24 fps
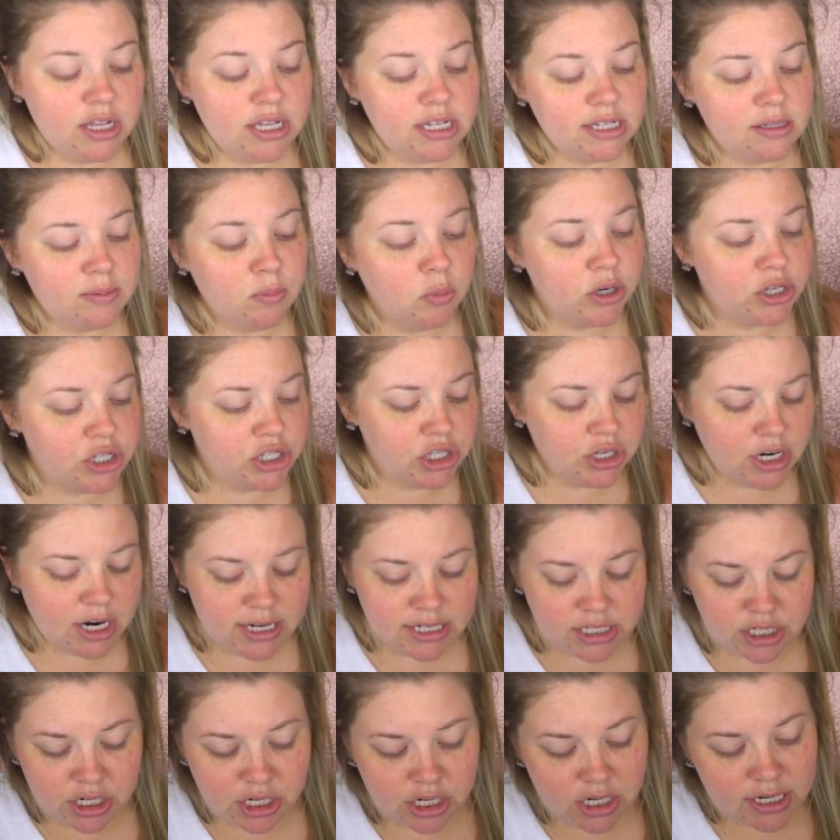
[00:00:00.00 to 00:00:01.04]
This
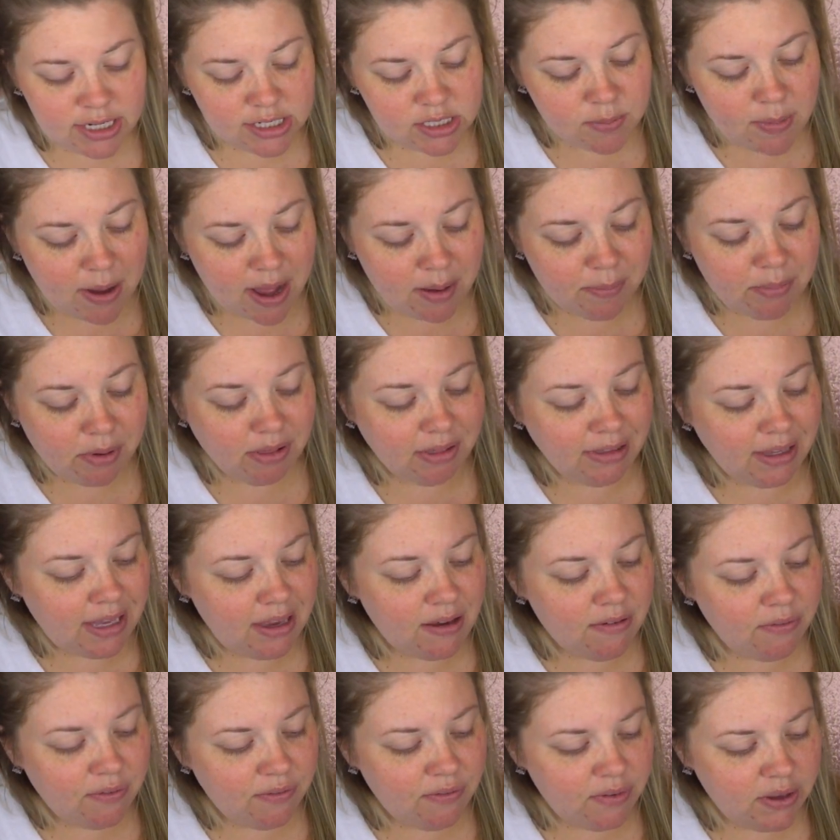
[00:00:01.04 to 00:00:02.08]
moisturizer is by
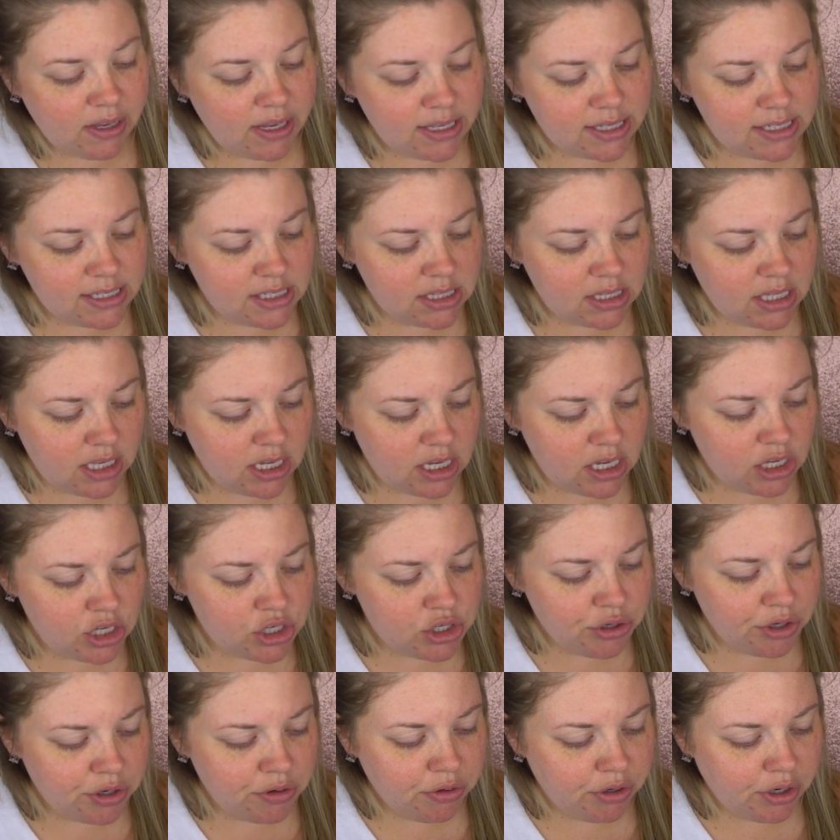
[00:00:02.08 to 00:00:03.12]
Belief. It's the
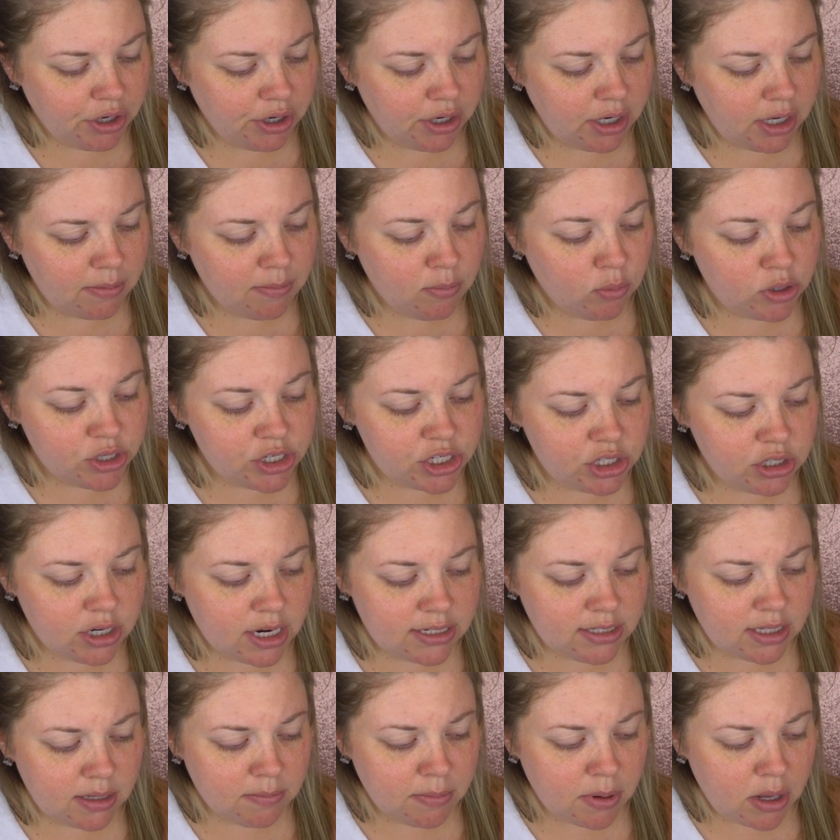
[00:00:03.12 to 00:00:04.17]
True Cream
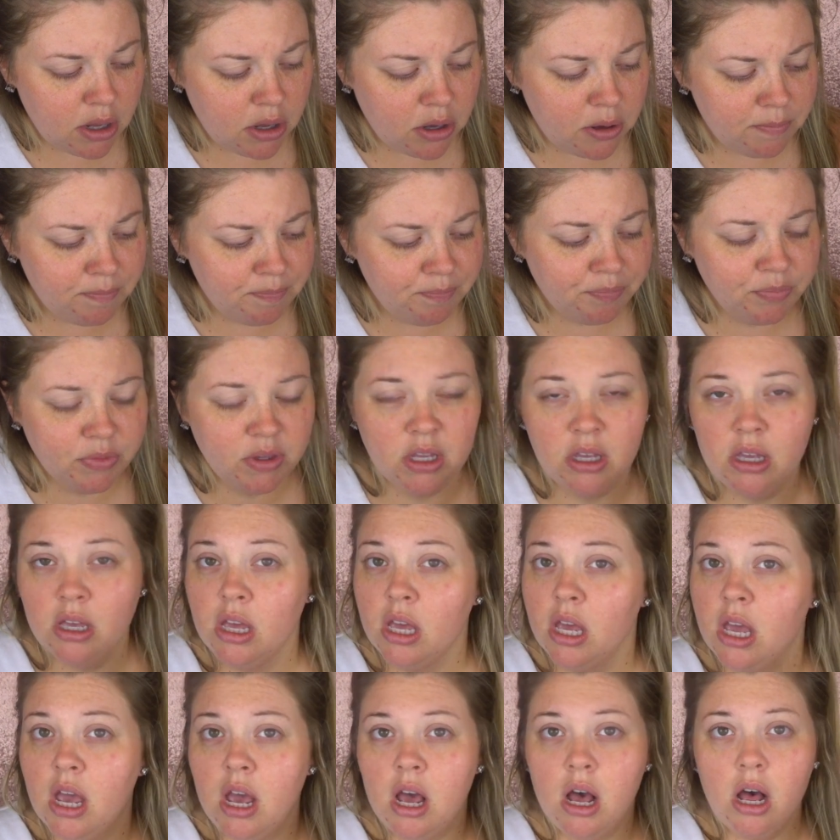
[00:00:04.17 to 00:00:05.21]
Moisturizing Balm.
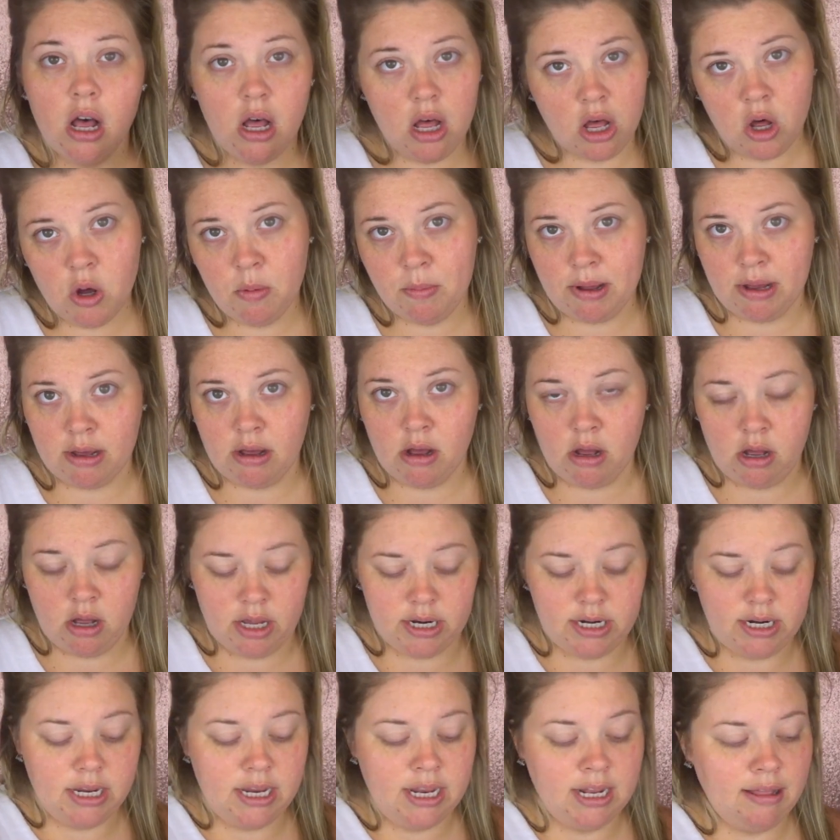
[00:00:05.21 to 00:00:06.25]
Oh my
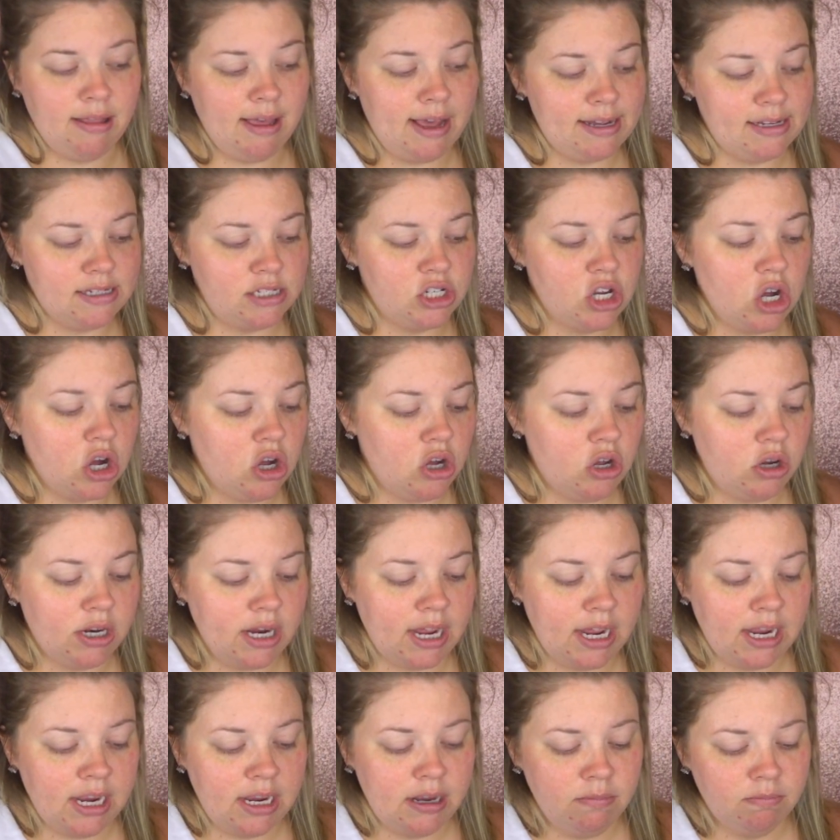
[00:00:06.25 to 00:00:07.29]
God, it lasts all
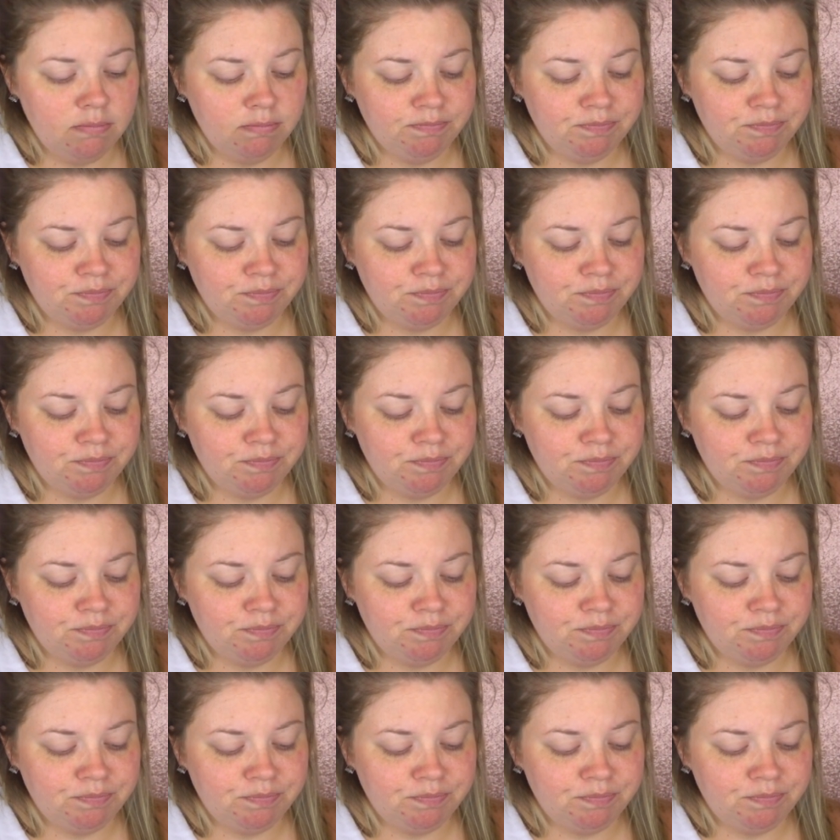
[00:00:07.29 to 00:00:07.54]
day.